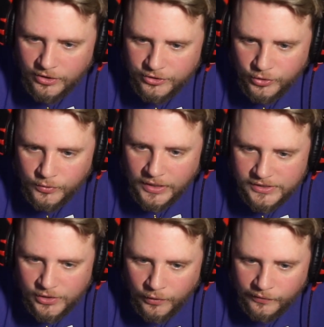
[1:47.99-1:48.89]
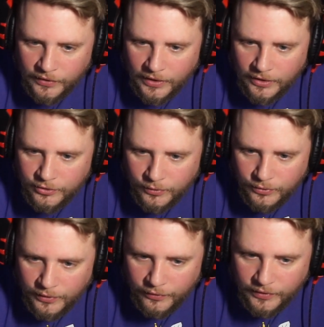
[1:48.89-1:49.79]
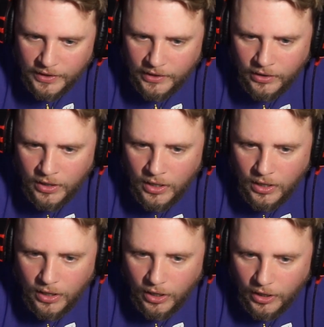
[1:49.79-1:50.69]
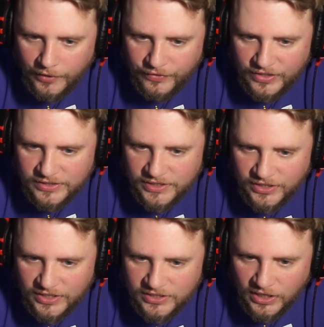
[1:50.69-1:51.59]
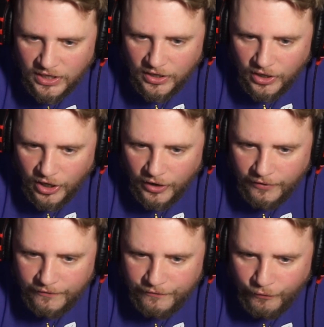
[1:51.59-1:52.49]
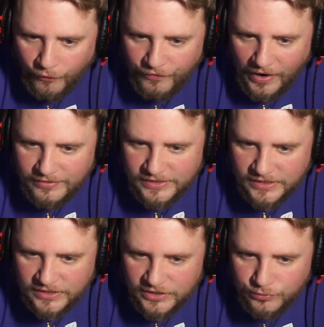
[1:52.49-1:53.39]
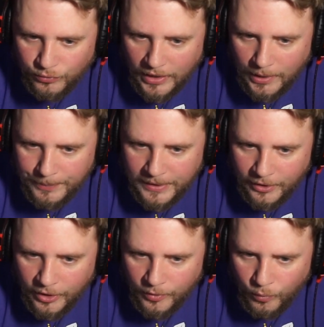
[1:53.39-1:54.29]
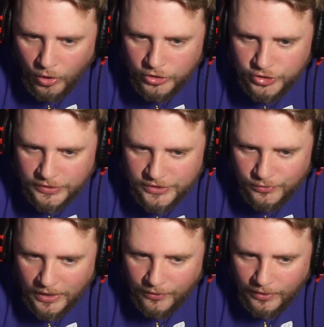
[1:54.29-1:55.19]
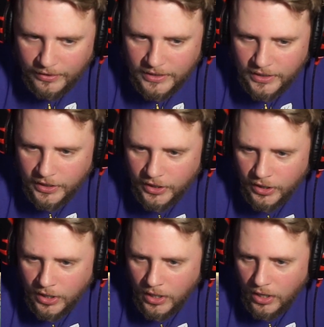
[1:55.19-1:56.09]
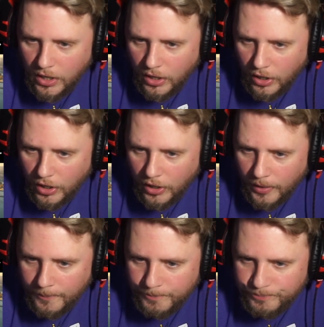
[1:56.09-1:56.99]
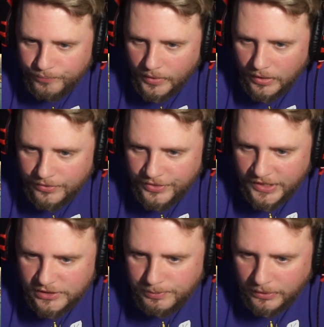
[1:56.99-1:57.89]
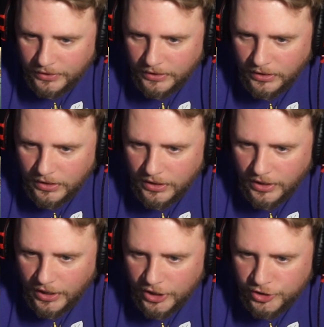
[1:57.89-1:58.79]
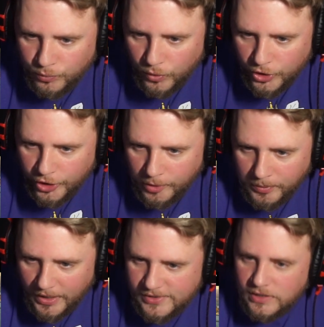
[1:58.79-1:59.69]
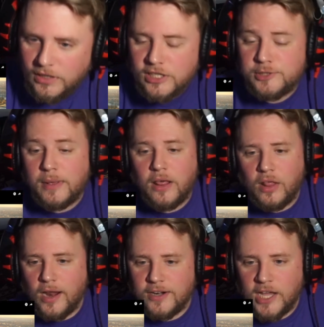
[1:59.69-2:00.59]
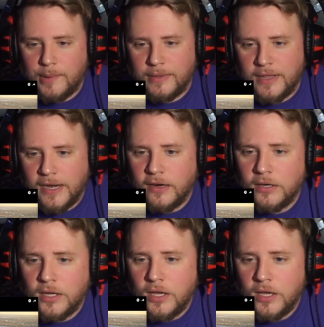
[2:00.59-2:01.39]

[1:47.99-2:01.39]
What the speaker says: The 2 takes you over there. 2 and 3 over there. If you can see this. 4, 5, 6 is right up here. Wall Street's right around here. This building is 1 New York Plaza. Spent a lot of time in there.